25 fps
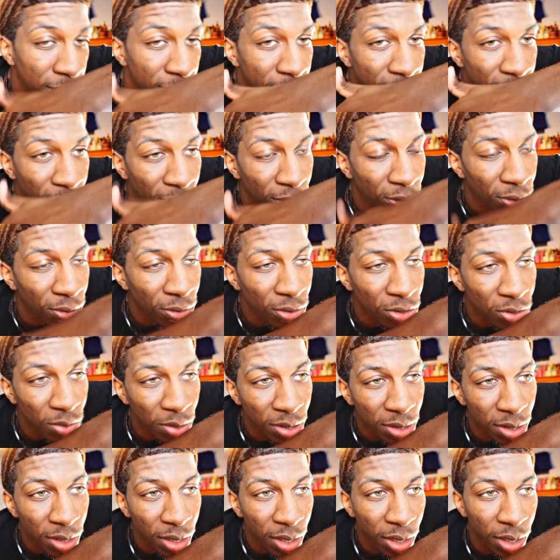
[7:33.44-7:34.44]
Sir Cruz,
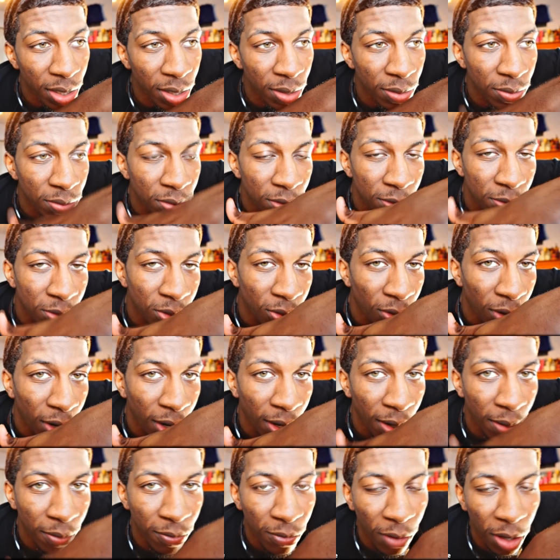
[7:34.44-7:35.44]
once again,
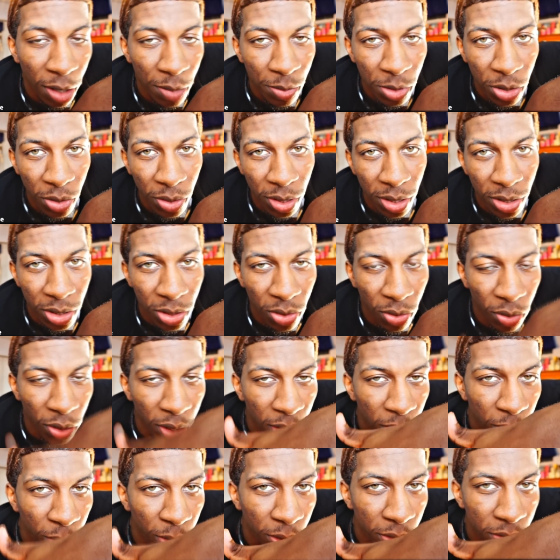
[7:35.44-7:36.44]
subscribe, follow me on
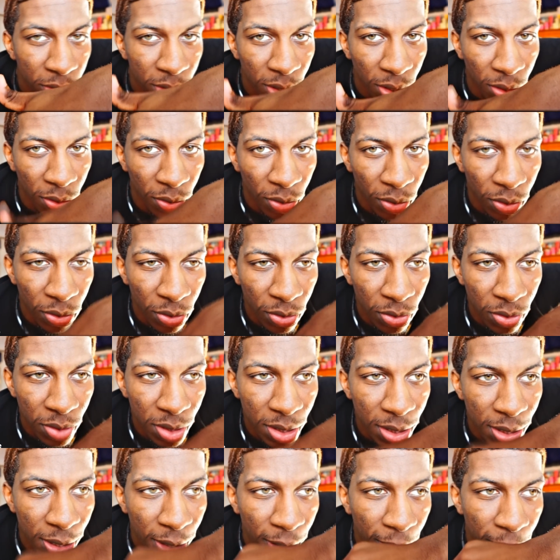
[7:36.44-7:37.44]
Instagram, Real Sir
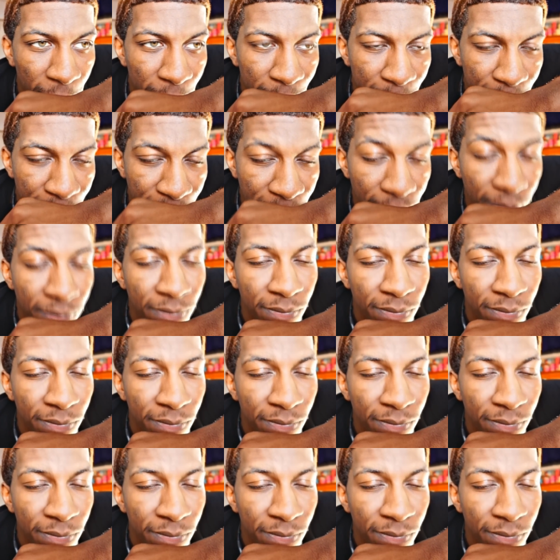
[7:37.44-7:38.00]
Cruz, and